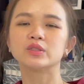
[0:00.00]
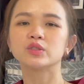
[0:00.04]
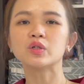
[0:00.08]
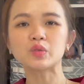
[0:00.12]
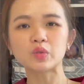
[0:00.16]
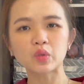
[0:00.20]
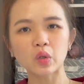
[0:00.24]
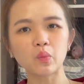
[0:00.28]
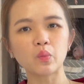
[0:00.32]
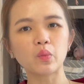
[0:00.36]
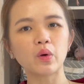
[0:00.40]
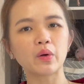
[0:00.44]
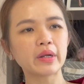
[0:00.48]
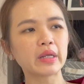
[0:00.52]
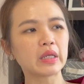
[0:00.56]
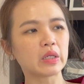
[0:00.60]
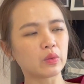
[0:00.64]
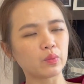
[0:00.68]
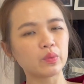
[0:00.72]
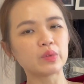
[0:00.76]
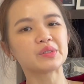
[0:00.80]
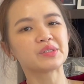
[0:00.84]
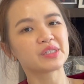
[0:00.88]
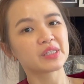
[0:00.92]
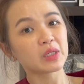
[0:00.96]
So don't worry, you
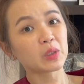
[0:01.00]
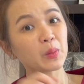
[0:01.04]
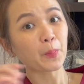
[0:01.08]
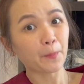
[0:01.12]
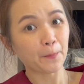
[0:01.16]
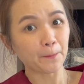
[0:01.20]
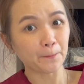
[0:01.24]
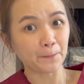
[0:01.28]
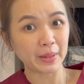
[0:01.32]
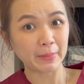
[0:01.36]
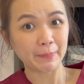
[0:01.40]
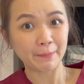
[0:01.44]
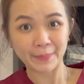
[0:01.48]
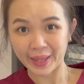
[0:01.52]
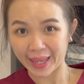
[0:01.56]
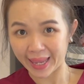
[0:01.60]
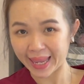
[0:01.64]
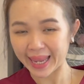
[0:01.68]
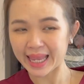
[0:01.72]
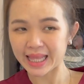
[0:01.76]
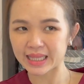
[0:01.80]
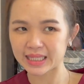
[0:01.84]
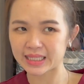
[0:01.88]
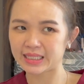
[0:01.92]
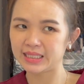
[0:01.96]
will still be
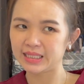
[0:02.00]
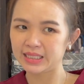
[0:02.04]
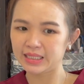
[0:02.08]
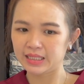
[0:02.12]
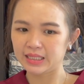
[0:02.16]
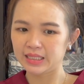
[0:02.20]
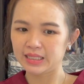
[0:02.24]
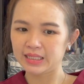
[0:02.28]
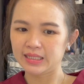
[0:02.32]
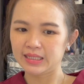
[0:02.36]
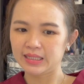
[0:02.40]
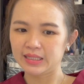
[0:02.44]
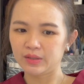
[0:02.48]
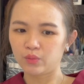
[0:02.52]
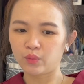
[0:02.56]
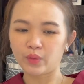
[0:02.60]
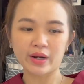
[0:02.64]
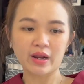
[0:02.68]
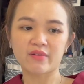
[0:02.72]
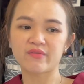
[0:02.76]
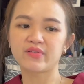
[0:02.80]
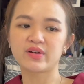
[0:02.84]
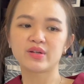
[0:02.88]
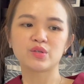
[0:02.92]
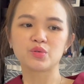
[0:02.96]
paid
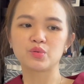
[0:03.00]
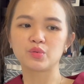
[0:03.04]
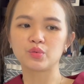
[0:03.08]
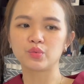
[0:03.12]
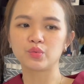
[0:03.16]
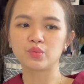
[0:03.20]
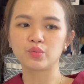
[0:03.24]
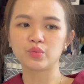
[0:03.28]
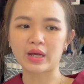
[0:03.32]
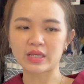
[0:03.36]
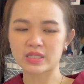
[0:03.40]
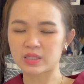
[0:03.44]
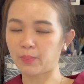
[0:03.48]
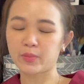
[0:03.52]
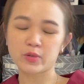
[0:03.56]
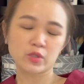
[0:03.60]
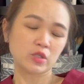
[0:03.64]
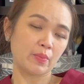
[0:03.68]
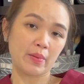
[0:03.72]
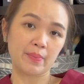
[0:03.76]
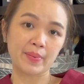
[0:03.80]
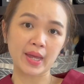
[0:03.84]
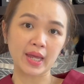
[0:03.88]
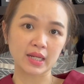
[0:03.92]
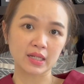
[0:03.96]
whatever you are supposed to
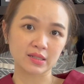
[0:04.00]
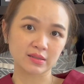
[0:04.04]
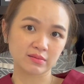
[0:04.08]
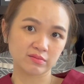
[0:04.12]
be paid.